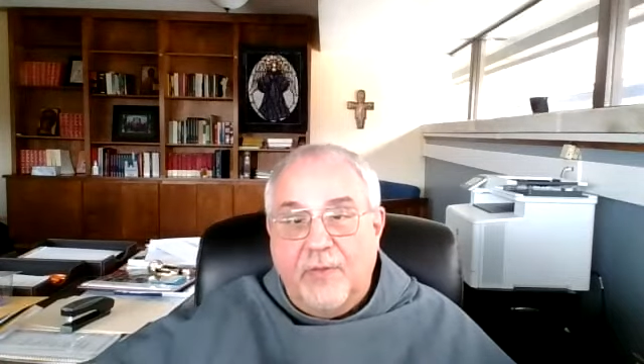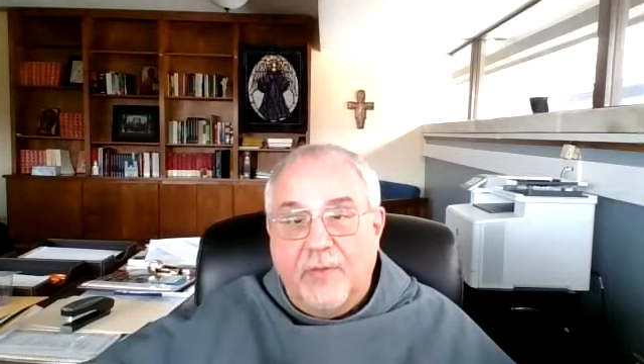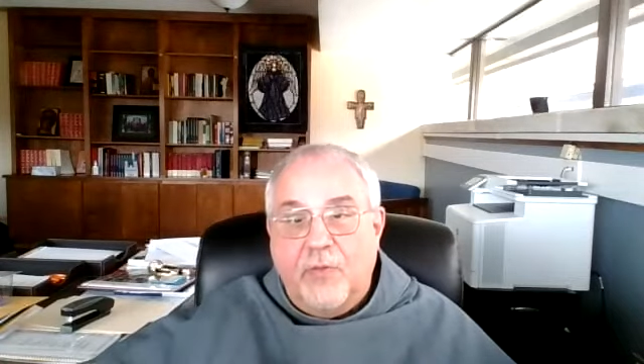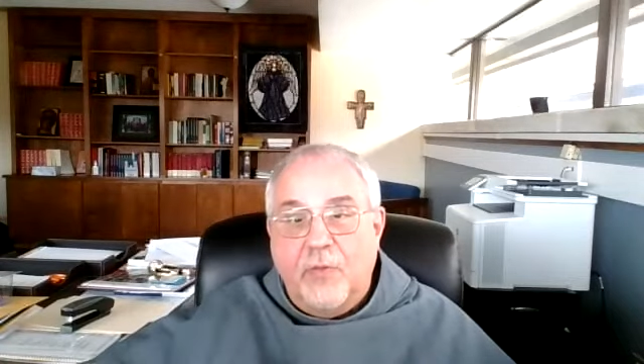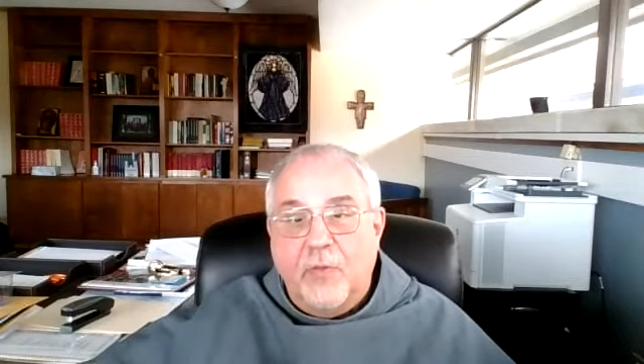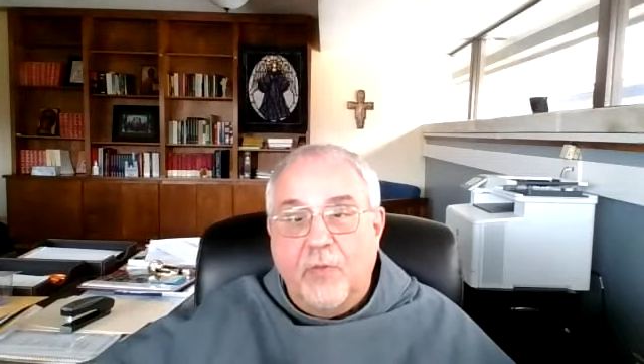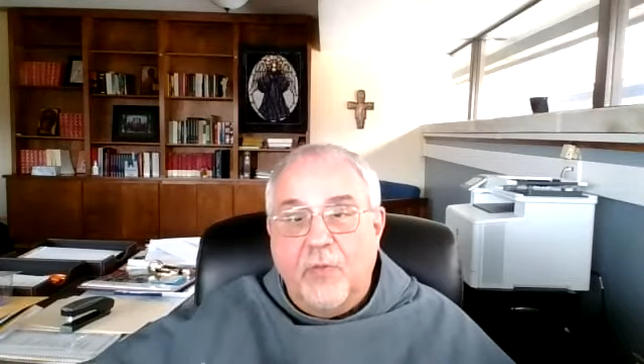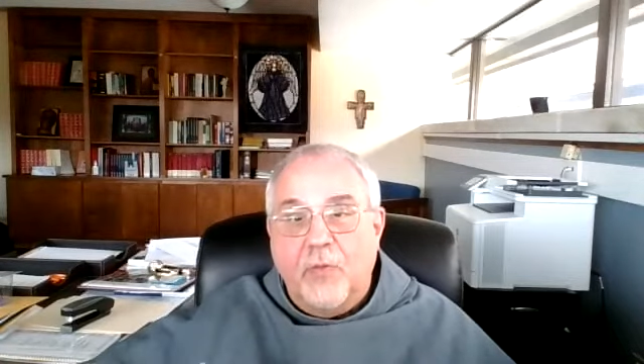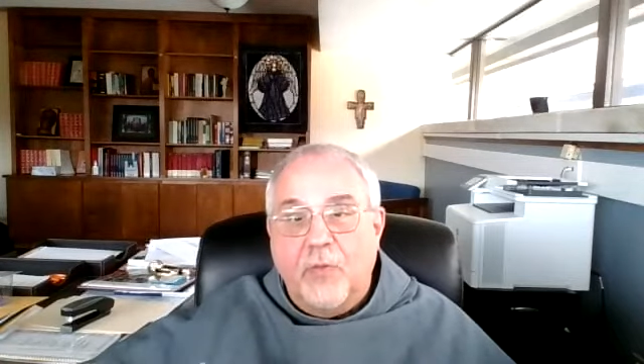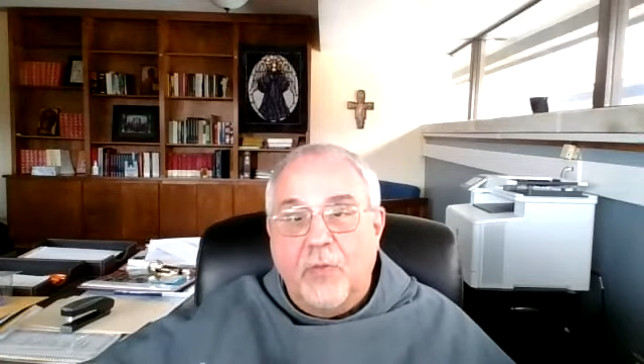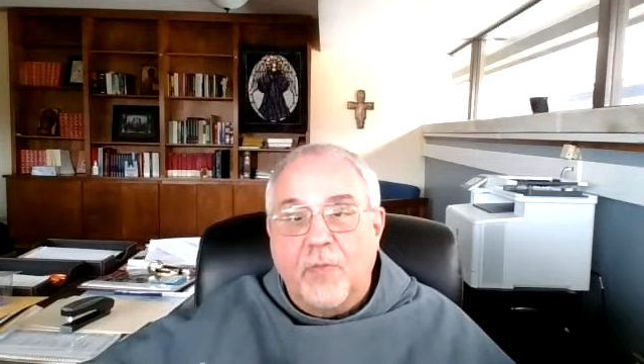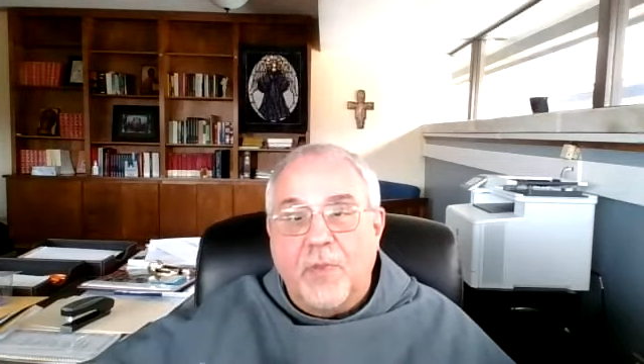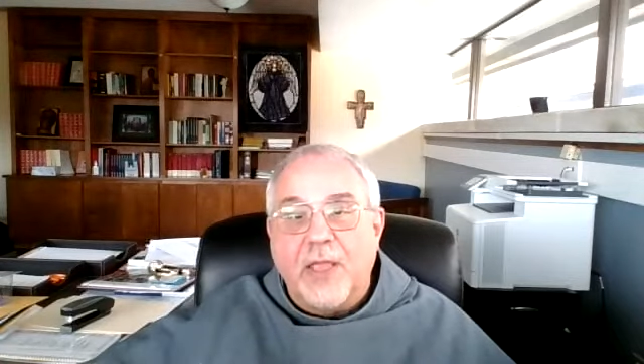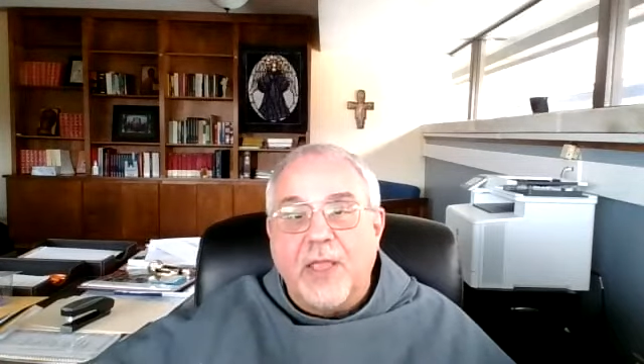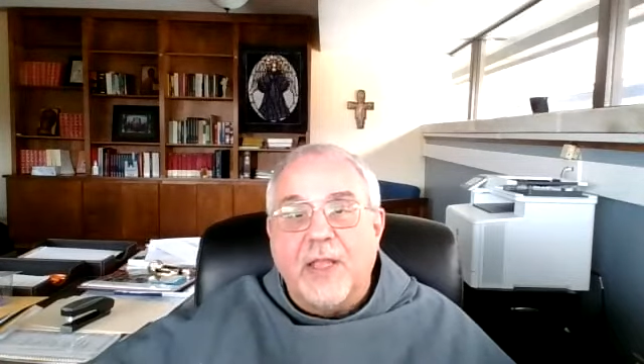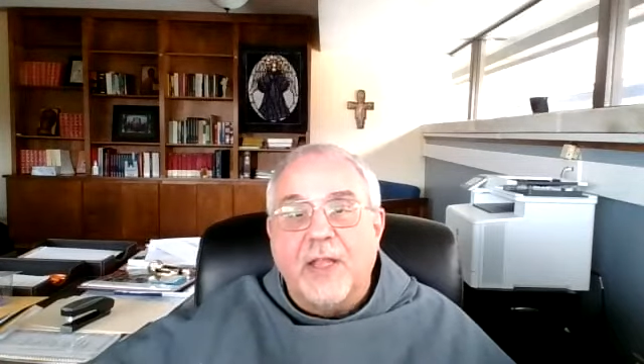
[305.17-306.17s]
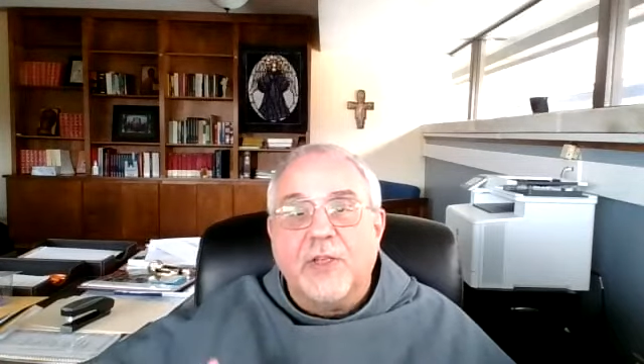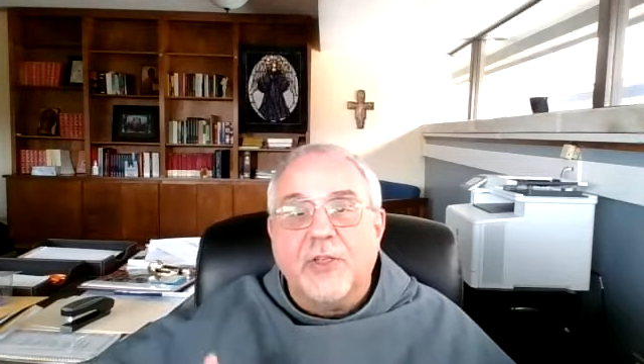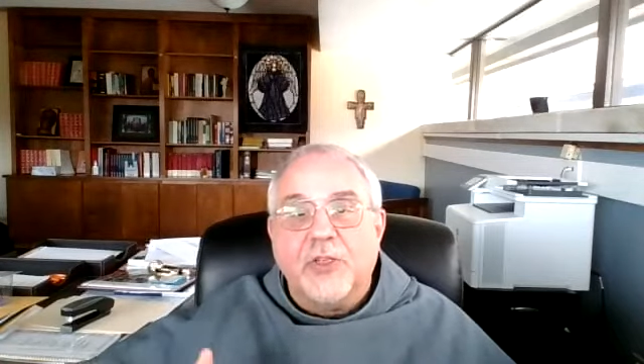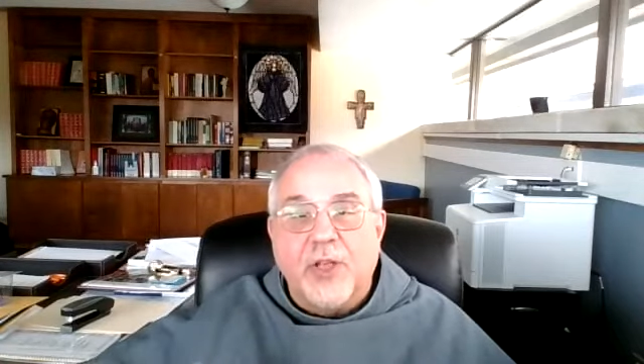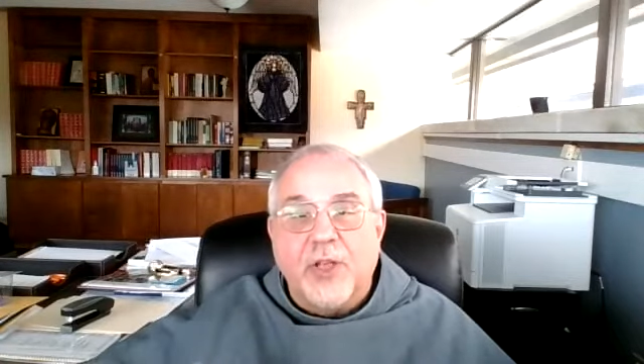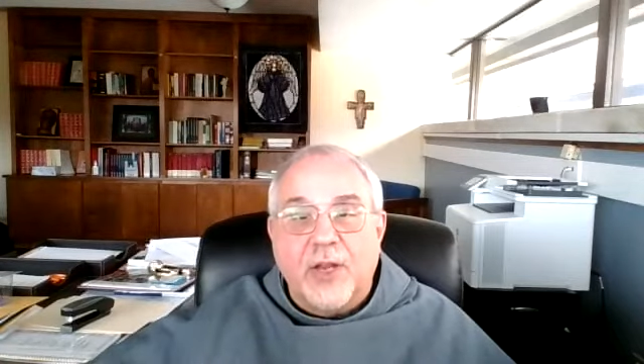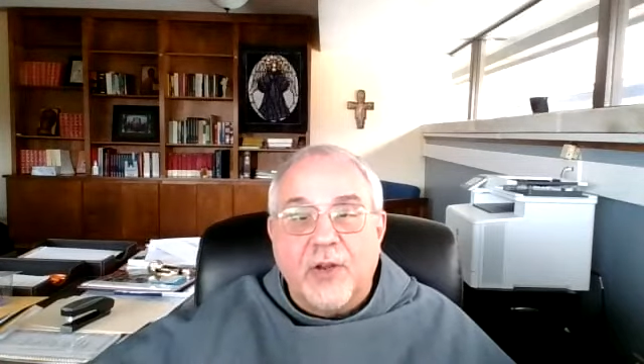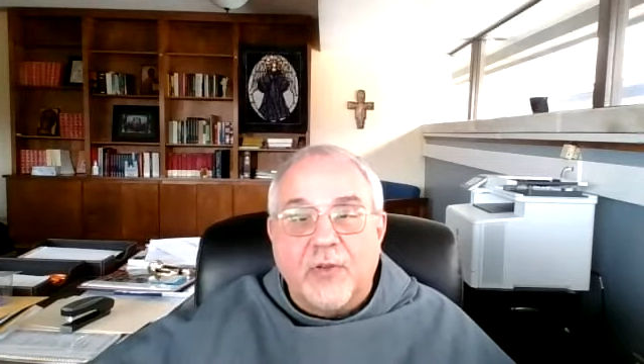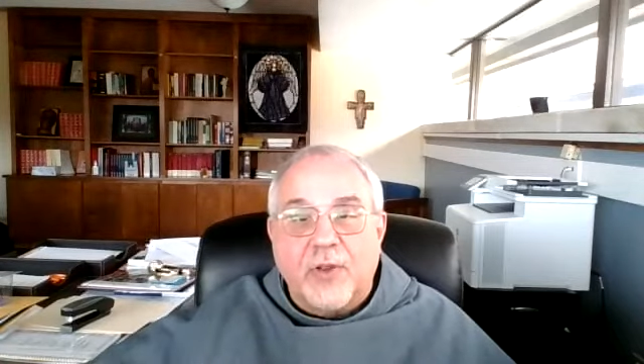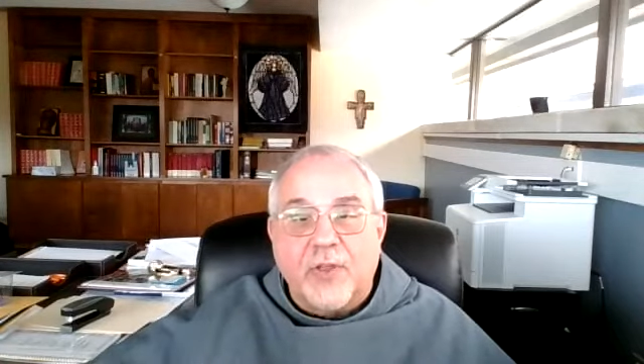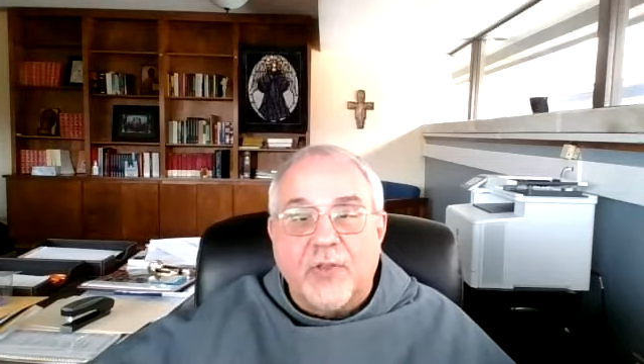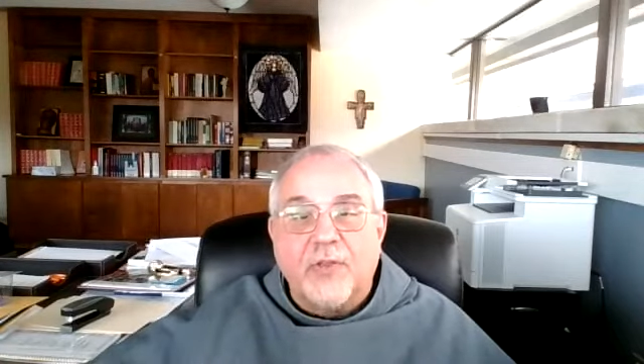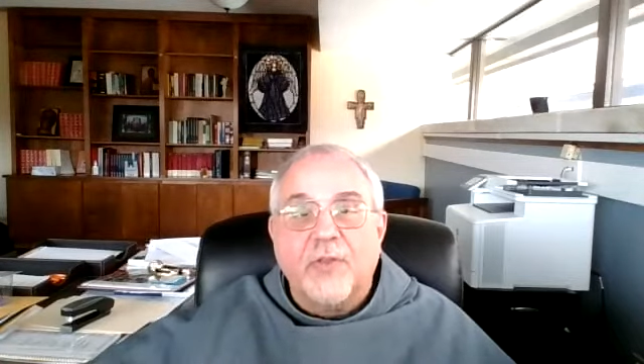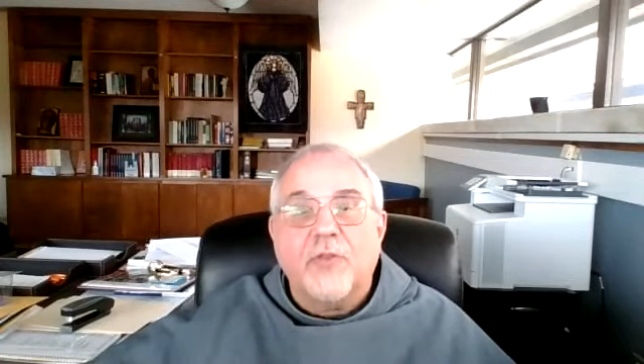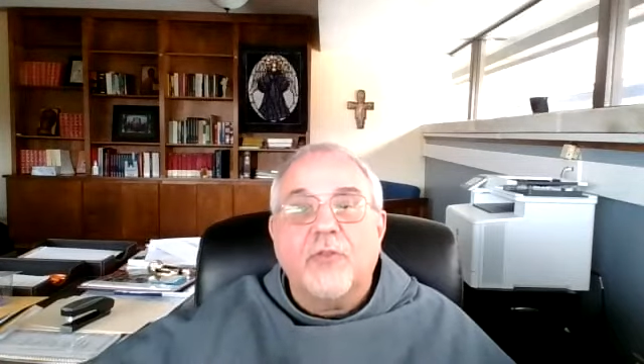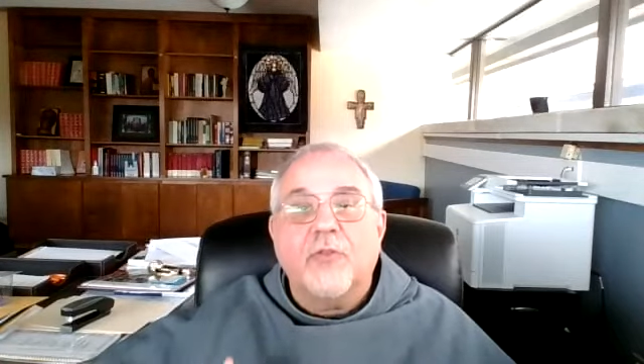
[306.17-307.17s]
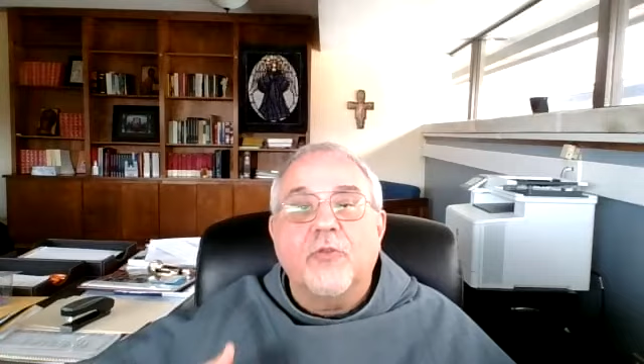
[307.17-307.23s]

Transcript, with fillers: to being generous,